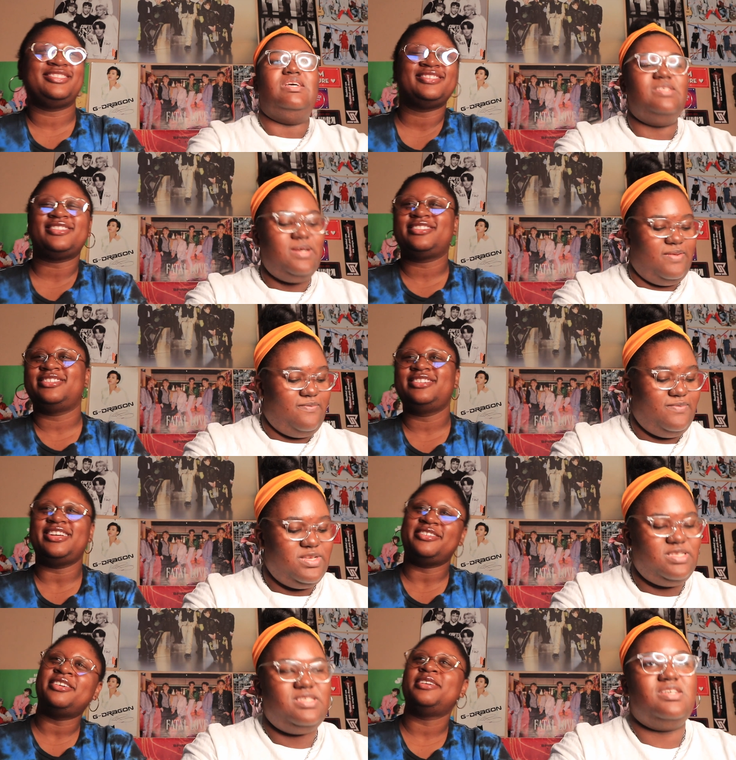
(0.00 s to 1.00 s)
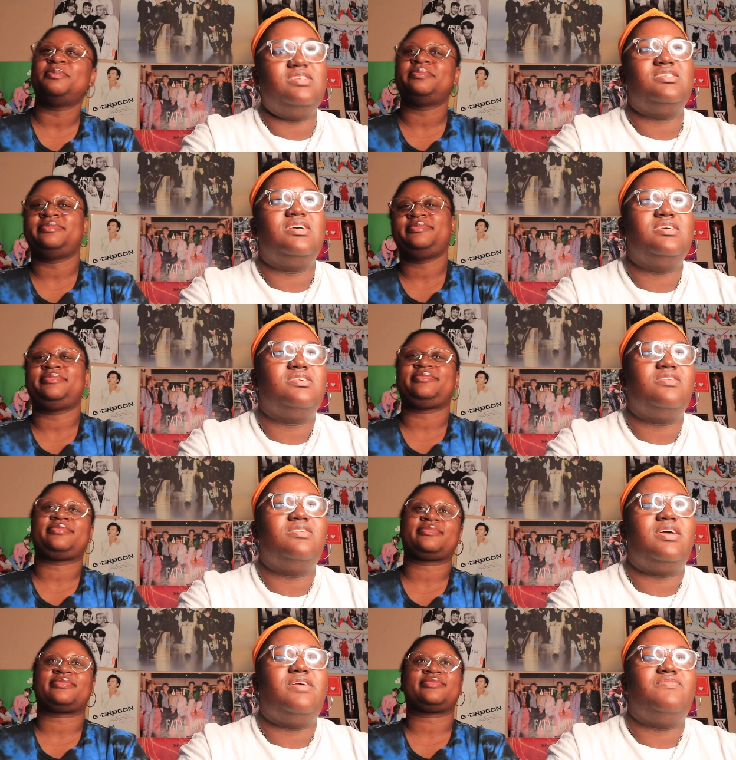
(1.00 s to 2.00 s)
Speaker 1: into it. This is YOUNGJAE's Errr
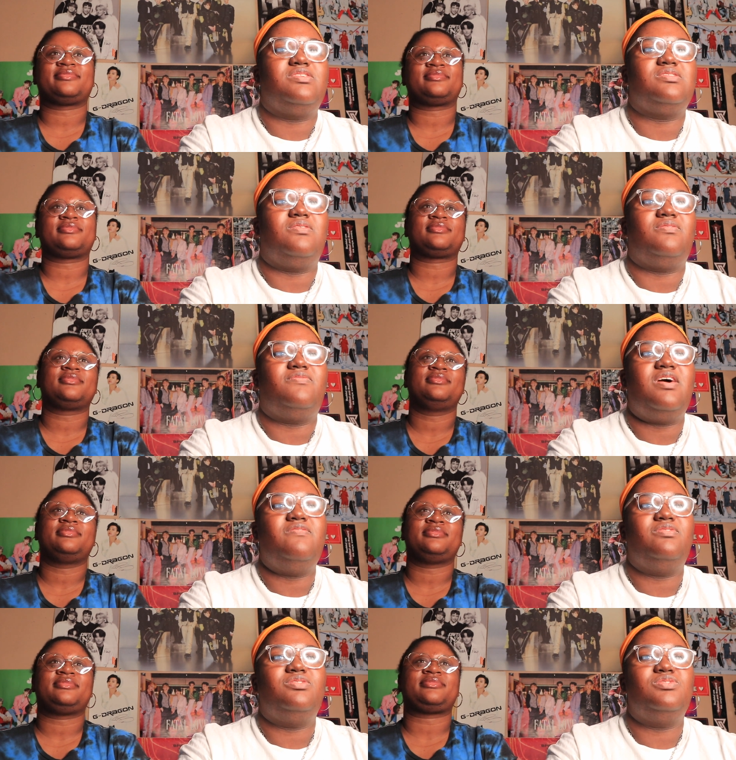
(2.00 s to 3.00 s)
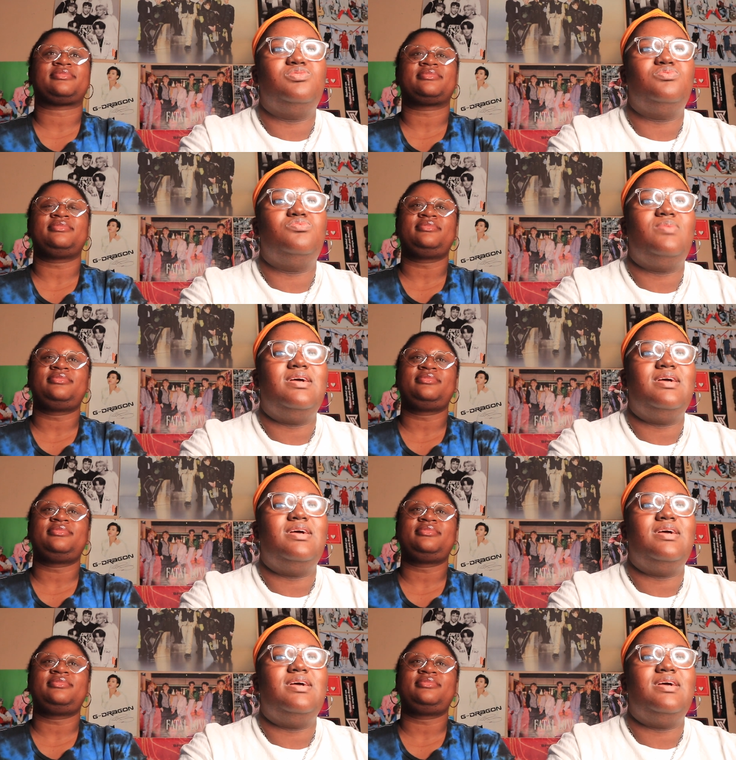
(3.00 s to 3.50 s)
Day in his song. Five, four, three, two, one.